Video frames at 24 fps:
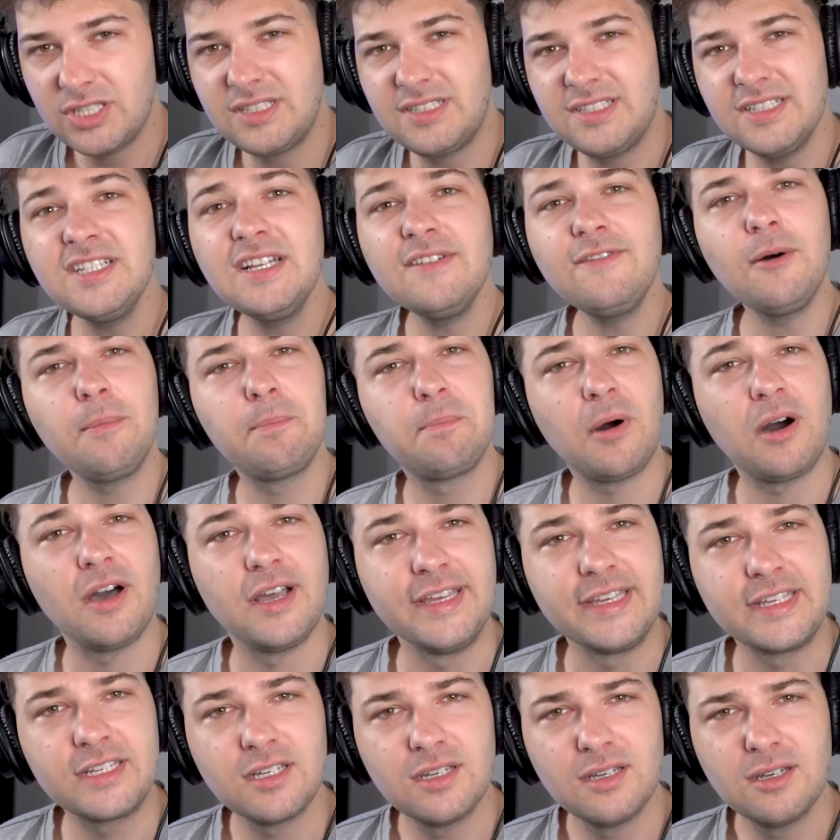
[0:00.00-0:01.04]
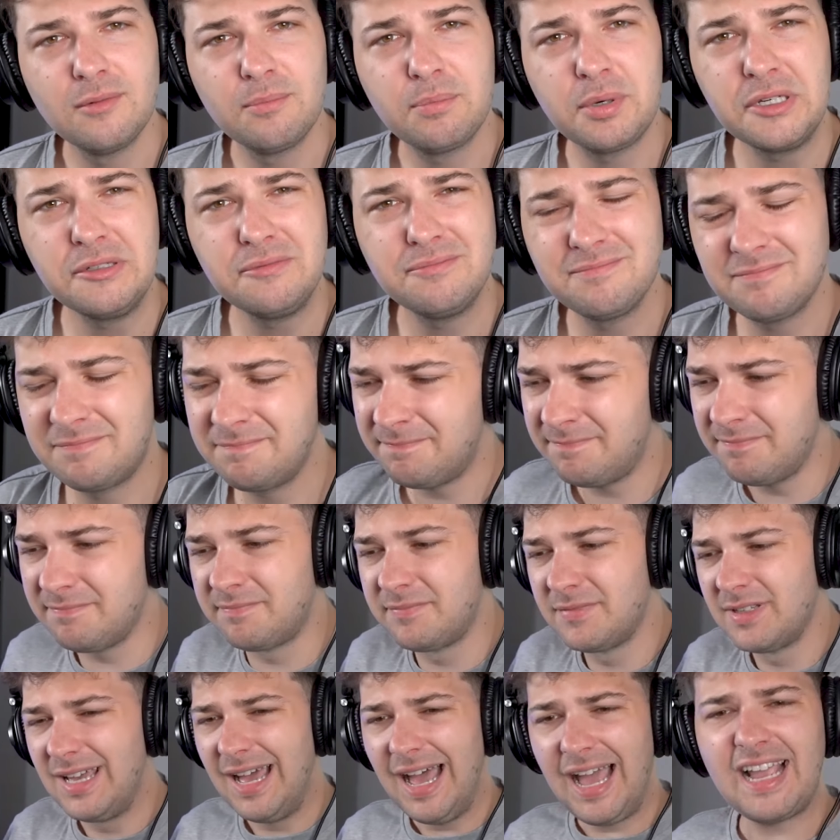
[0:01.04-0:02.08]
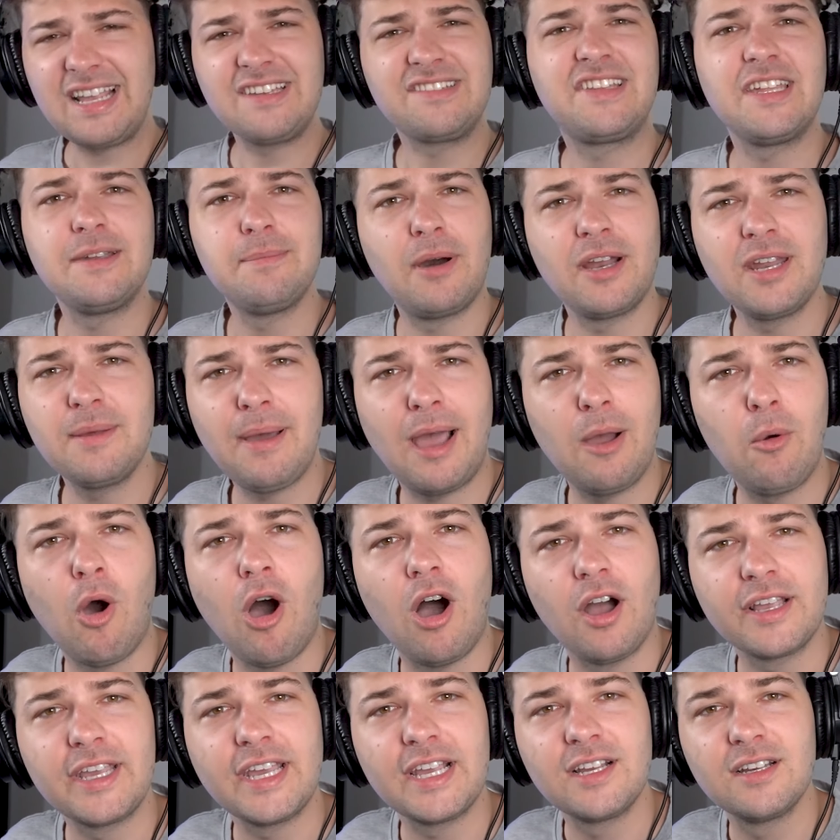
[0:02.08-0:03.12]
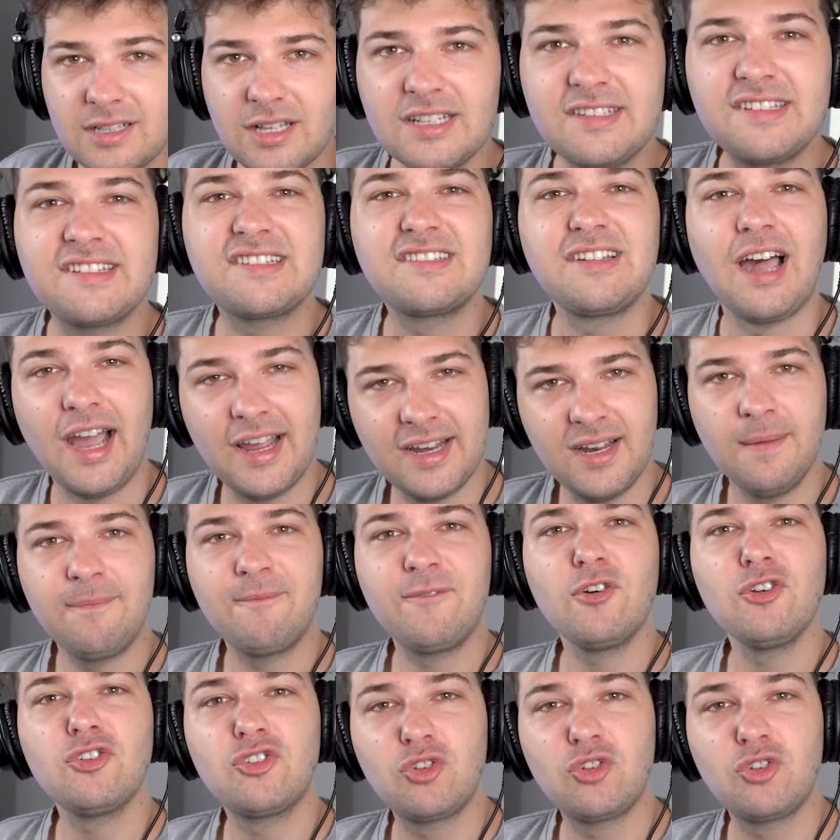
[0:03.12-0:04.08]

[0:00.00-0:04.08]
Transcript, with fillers: did have a bike, but I can save money by walking. Let's sign up for